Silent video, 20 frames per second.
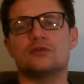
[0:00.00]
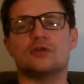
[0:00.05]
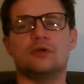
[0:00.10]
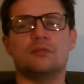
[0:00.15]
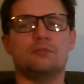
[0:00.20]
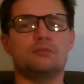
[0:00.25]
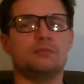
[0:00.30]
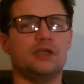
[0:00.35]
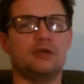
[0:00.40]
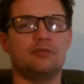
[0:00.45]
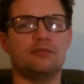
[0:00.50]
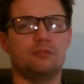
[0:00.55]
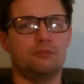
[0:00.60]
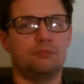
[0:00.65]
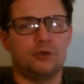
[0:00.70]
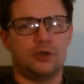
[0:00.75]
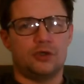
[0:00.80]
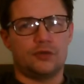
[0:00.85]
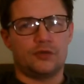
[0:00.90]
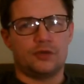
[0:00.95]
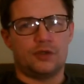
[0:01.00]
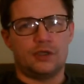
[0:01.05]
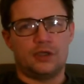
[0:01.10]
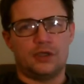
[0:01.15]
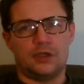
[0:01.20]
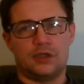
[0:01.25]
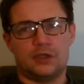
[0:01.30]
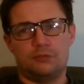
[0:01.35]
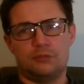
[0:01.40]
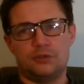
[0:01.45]
don't even bother
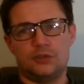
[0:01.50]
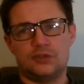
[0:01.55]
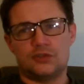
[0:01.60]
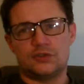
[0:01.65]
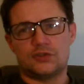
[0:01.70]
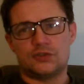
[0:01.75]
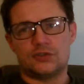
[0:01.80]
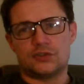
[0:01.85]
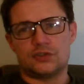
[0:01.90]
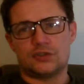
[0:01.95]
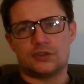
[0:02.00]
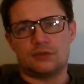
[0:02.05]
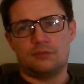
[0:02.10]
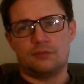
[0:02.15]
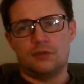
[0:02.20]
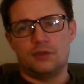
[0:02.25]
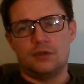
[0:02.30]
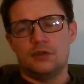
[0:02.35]
computer system.